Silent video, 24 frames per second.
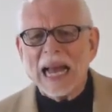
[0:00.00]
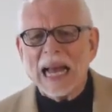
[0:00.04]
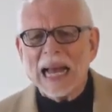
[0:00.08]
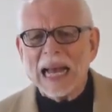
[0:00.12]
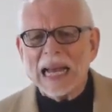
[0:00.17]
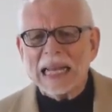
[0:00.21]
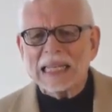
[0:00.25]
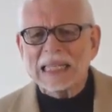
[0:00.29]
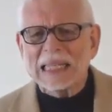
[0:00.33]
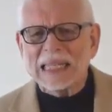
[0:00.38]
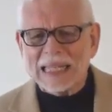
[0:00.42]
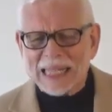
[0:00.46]

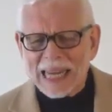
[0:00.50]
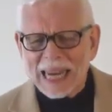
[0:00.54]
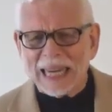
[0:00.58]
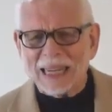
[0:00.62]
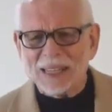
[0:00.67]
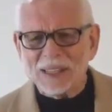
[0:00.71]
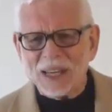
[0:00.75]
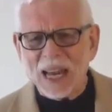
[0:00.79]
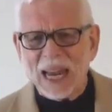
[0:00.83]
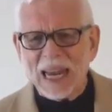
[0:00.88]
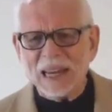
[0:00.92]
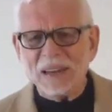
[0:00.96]

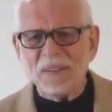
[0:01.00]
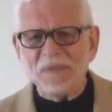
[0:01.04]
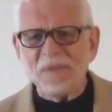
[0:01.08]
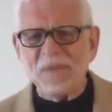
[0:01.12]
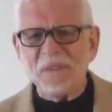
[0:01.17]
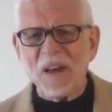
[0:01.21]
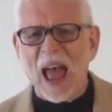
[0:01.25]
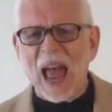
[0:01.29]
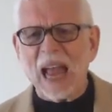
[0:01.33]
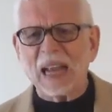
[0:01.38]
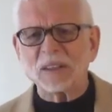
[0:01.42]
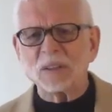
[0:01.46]
6.8
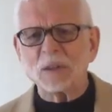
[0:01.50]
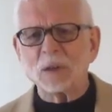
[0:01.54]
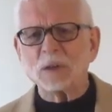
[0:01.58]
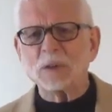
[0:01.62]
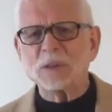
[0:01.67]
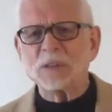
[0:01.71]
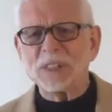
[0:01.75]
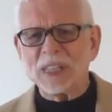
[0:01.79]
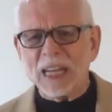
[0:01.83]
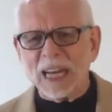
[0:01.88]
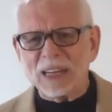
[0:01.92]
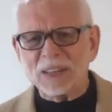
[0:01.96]
factor.
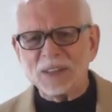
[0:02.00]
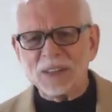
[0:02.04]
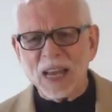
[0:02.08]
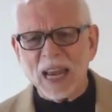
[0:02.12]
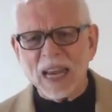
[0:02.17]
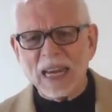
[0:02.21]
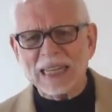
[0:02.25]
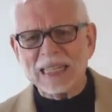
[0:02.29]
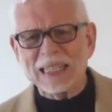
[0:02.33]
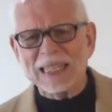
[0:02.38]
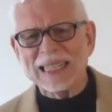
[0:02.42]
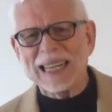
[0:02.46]

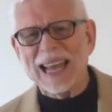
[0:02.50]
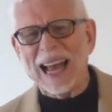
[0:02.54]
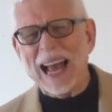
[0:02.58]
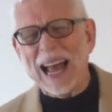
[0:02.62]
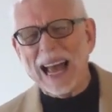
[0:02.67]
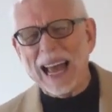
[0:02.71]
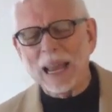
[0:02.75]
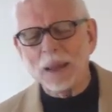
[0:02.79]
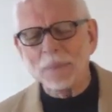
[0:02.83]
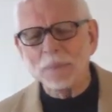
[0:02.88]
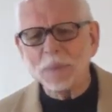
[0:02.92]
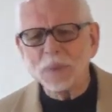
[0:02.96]
6.8
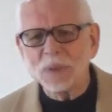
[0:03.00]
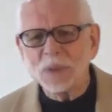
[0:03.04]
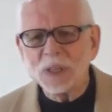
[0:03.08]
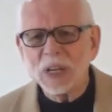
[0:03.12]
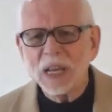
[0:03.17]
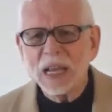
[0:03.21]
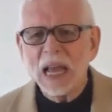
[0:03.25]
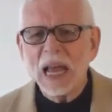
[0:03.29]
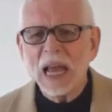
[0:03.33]
times